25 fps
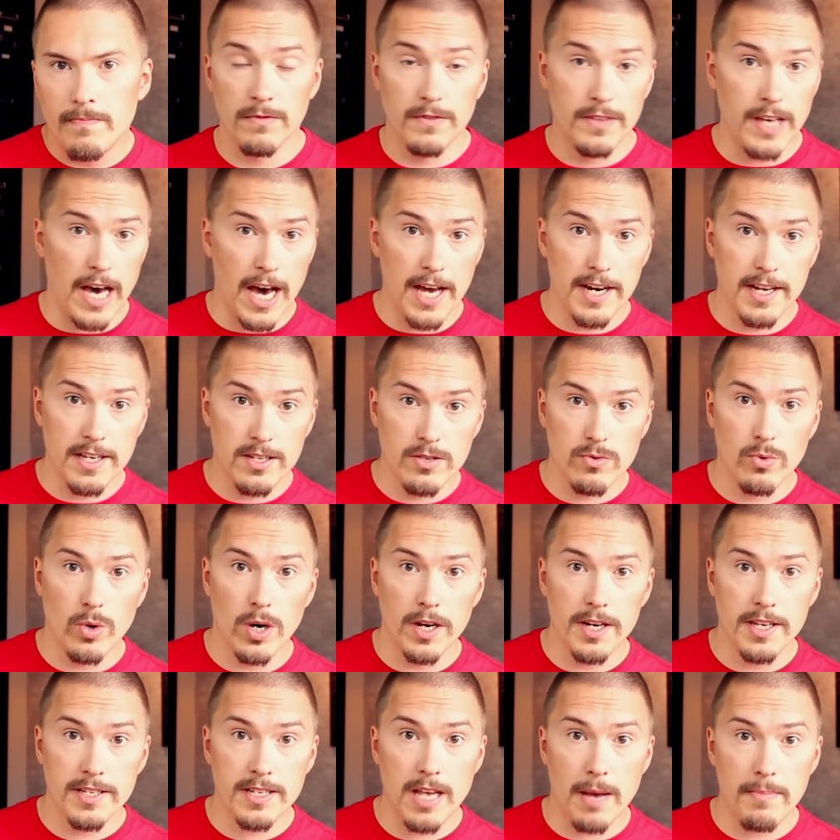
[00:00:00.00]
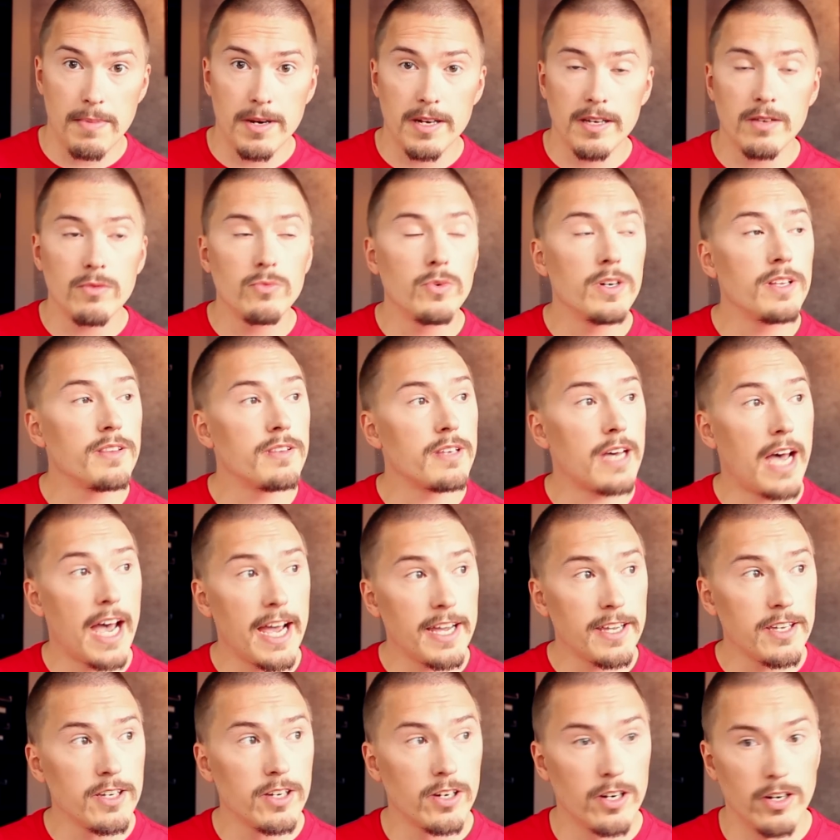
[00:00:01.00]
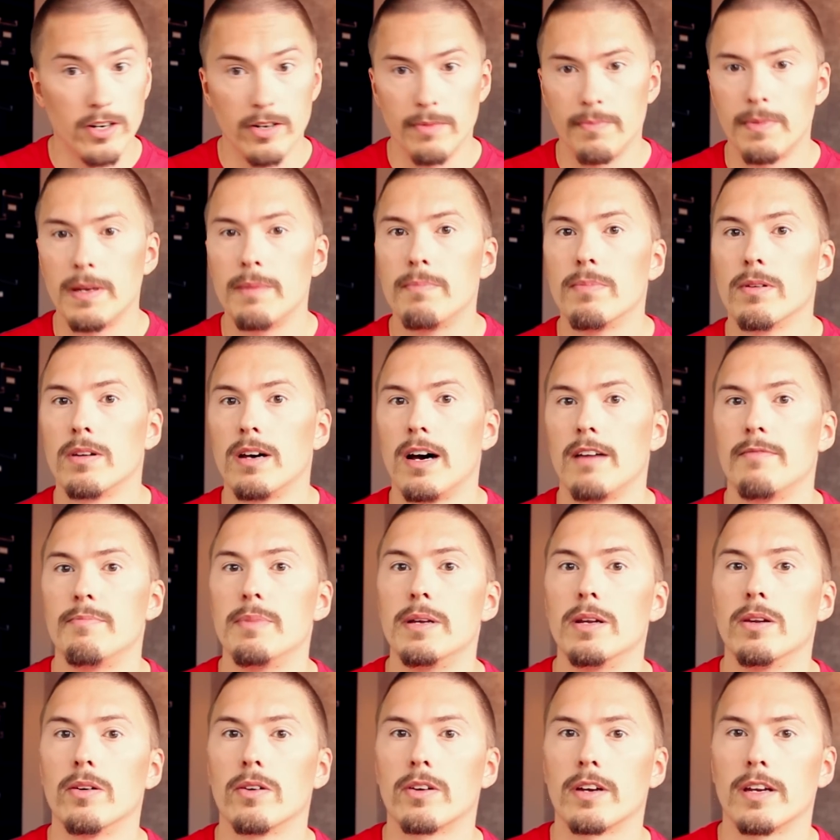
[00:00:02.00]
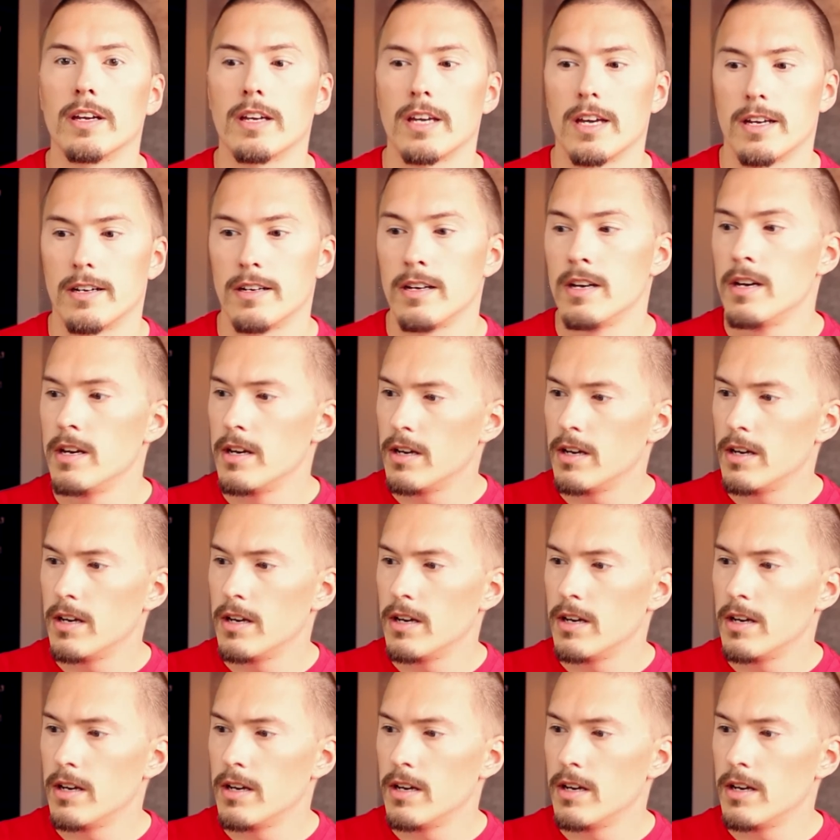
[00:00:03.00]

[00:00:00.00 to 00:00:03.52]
That is what is happening with Angular. People have been looking at,